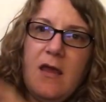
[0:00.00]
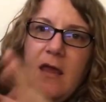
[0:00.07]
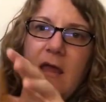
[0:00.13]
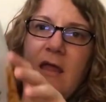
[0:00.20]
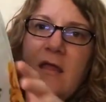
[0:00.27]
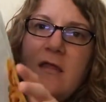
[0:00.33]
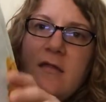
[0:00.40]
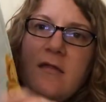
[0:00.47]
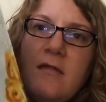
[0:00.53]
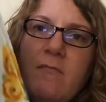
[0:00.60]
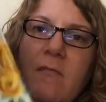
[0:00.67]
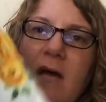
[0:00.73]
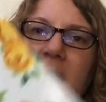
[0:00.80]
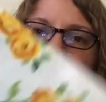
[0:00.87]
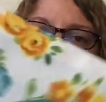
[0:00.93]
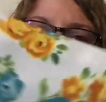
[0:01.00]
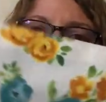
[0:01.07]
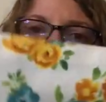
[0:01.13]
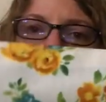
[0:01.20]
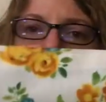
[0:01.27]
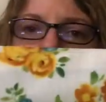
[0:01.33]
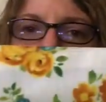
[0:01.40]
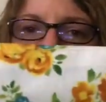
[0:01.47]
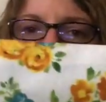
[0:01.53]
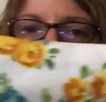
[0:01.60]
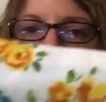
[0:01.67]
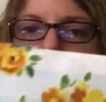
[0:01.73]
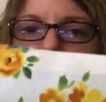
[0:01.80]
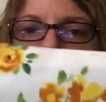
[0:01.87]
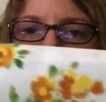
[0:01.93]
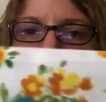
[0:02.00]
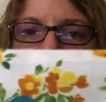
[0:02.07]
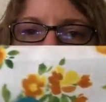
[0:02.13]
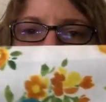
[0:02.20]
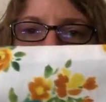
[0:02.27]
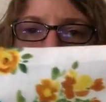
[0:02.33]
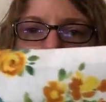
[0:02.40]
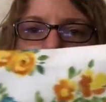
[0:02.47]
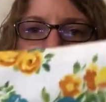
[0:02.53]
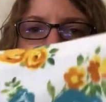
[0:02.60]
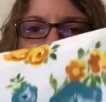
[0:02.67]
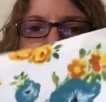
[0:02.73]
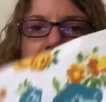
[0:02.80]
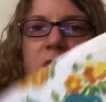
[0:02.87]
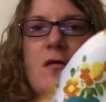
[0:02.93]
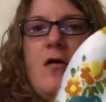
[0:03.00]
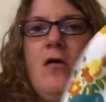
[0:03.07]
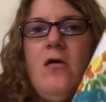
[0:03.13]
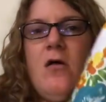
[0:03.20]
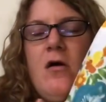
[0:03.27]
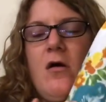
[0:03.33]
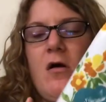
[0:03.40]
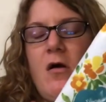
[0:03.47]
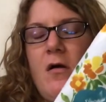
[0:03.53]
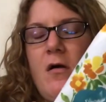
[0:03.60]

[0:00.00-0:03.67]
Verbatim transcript: And it's my color scheme in my kitchen. My plates are